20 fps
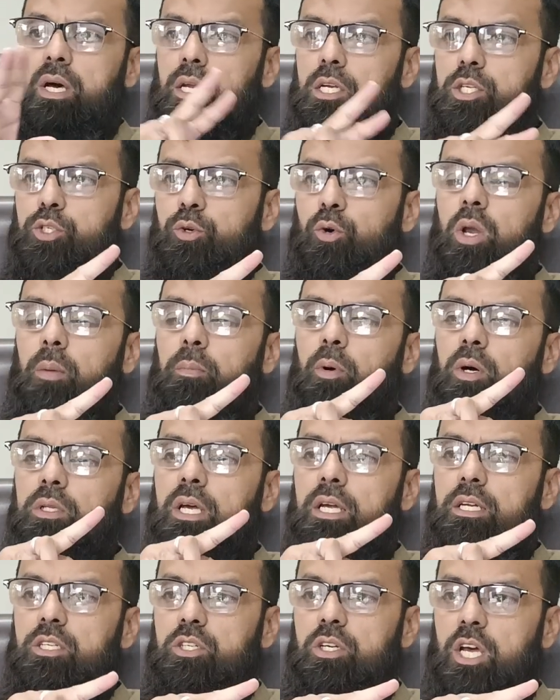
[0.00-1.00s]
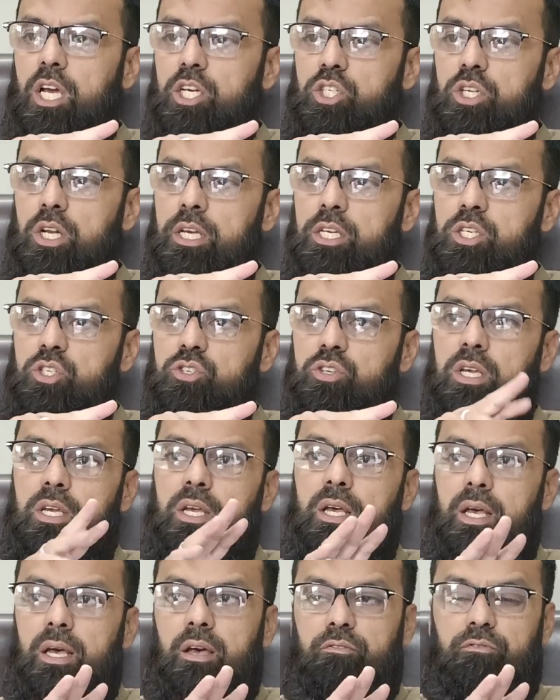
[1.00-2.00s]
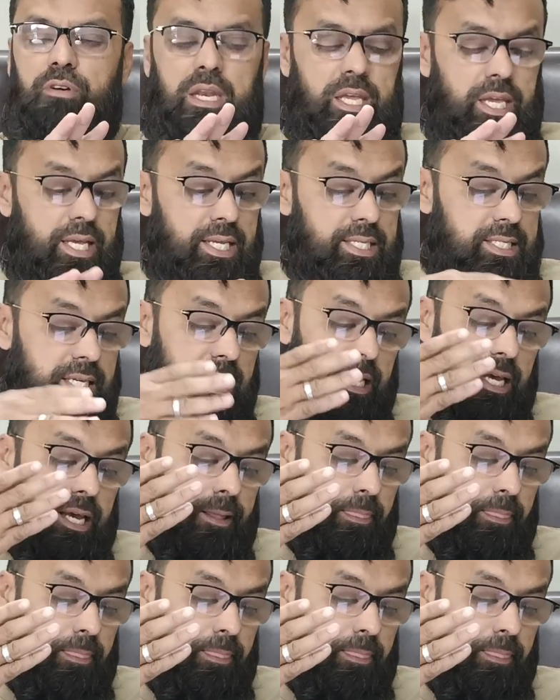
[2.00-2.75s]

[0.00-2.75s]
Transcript: it's all about the international history, very easy.